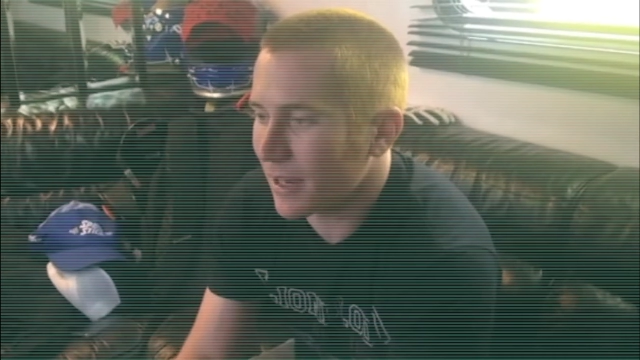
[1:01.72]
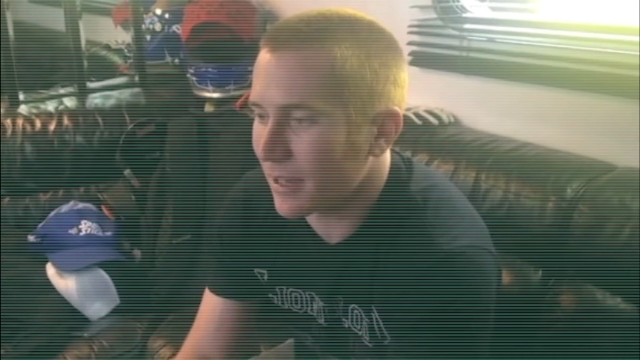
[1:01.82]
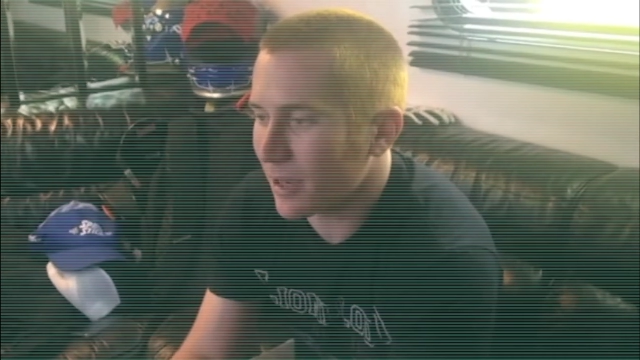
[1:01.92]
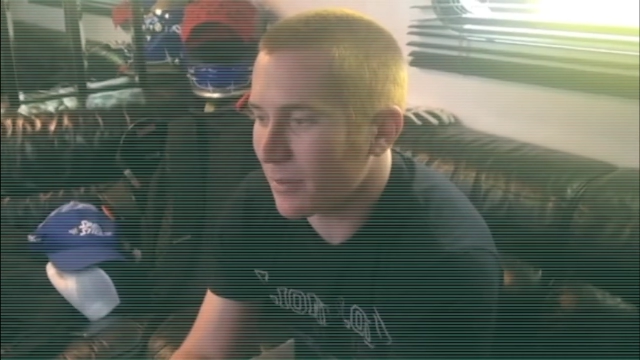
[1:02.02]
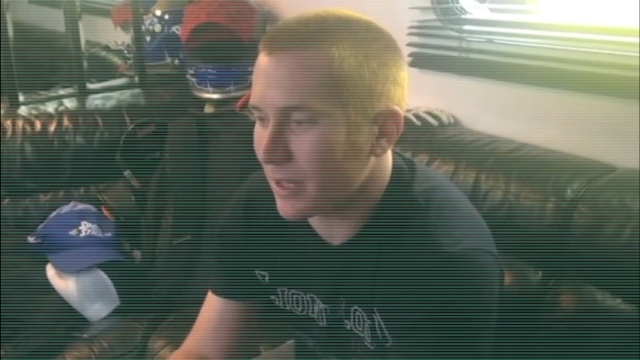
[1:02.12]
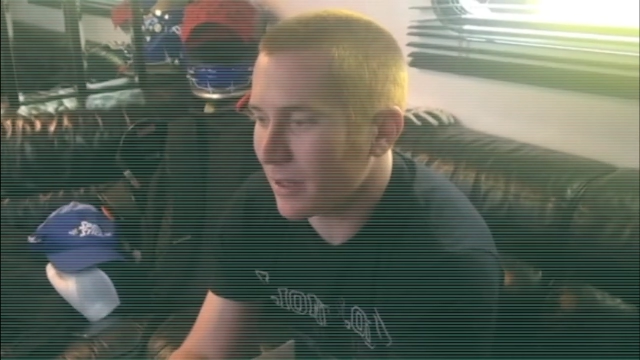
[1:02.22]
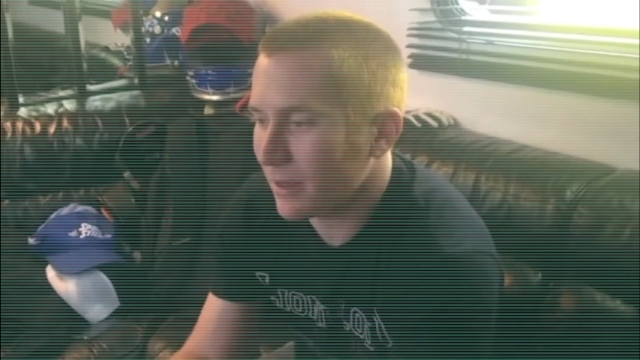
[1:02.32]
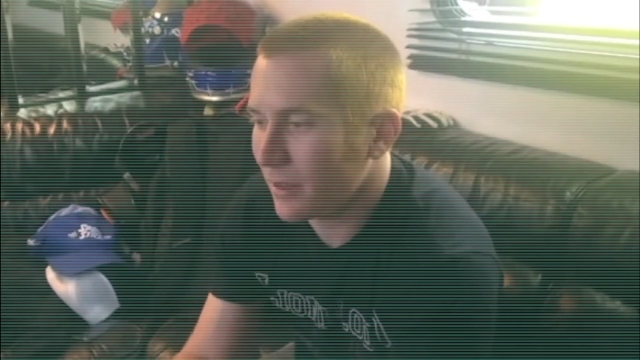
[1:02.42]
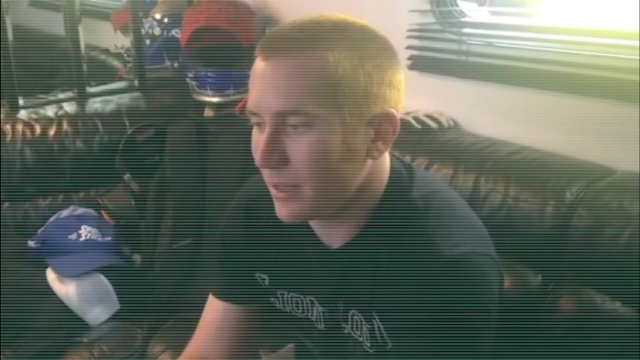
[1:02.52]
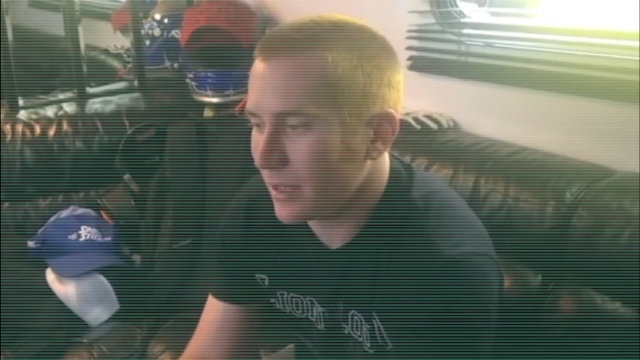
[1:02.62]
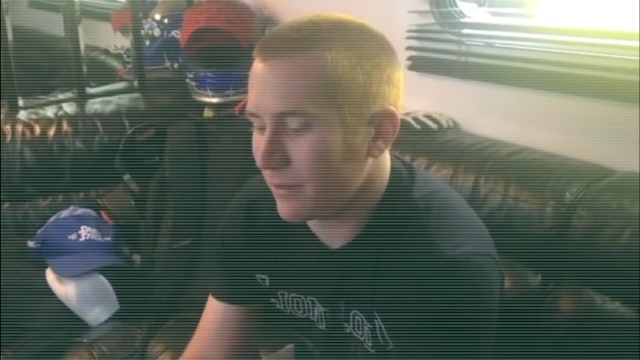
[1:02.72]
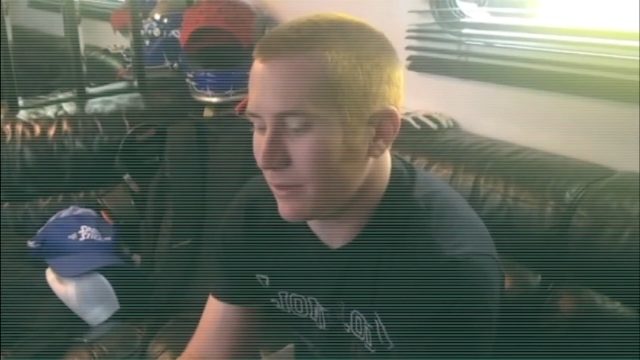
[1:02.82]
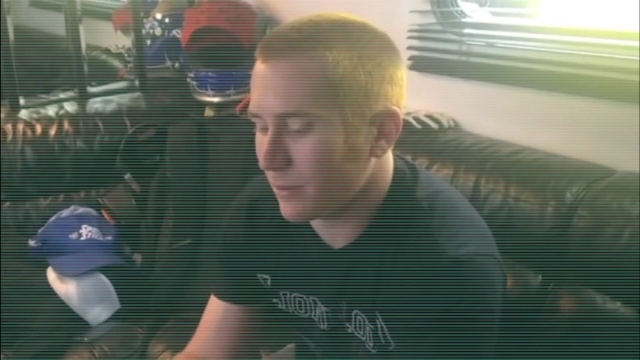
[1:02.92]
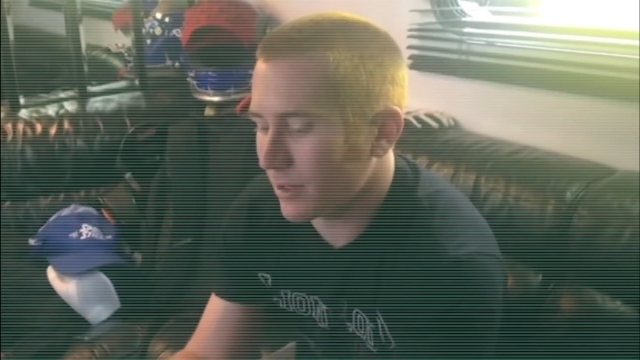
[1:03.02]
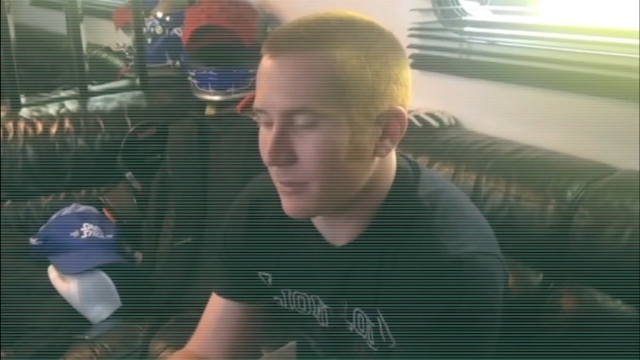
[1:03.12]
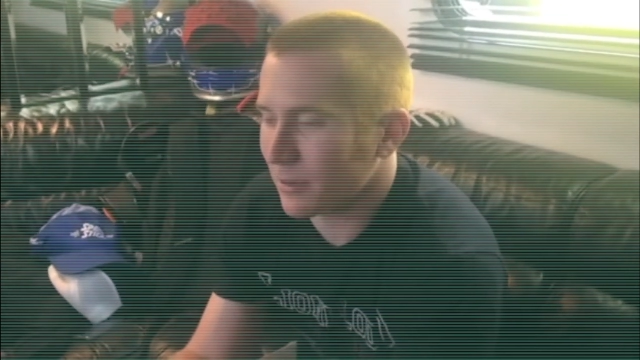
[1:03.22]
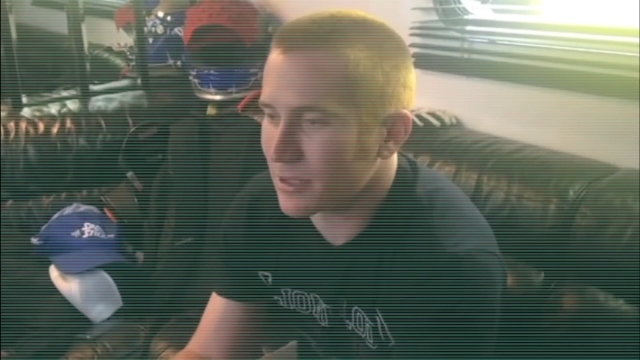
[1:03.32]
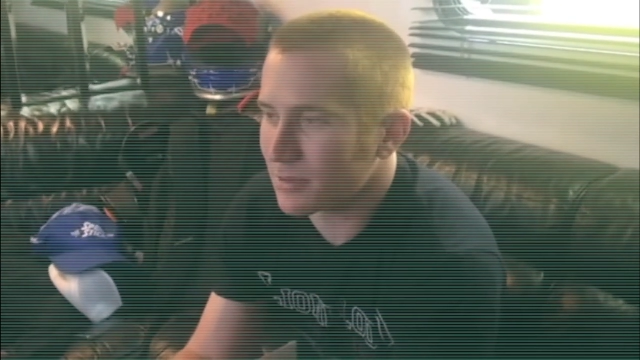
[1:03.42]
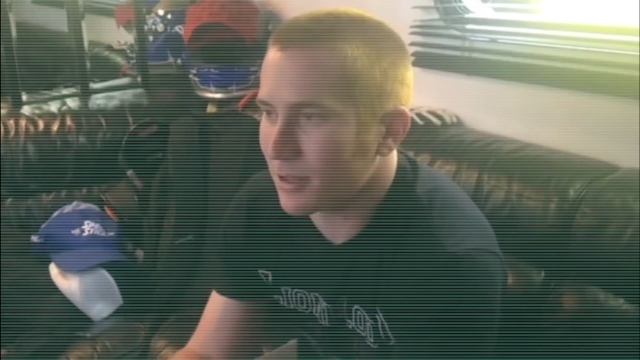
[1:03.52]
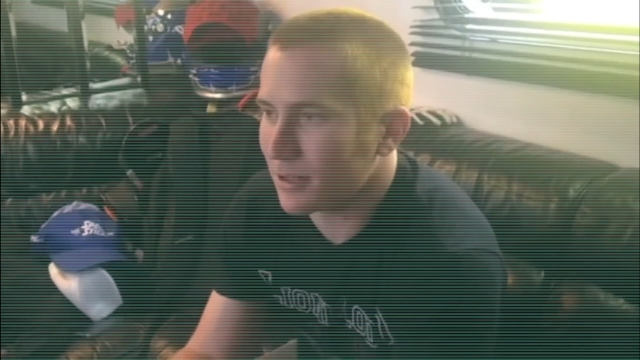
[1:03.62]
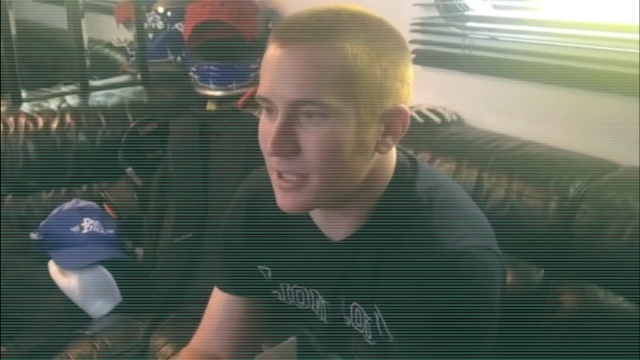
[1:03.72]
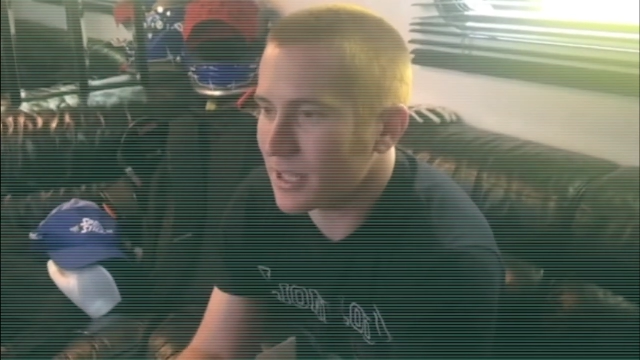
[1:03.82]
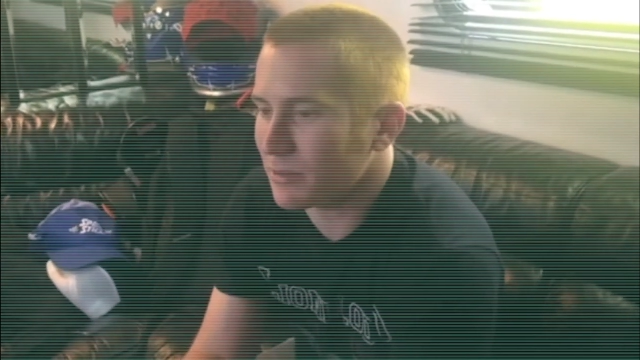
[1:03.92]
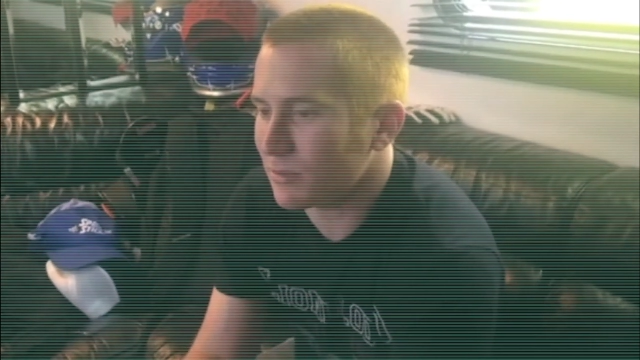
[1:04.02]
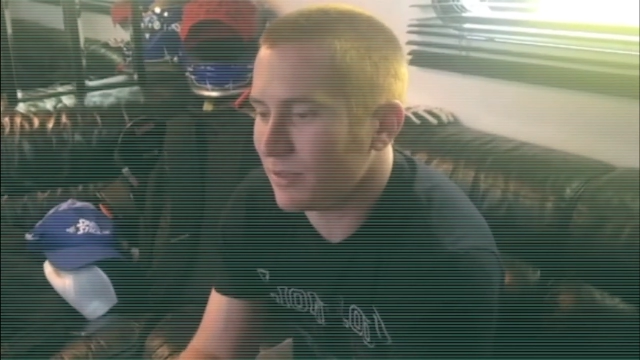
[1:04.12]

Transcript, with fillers: kind of come in. Even working with the smaller teams,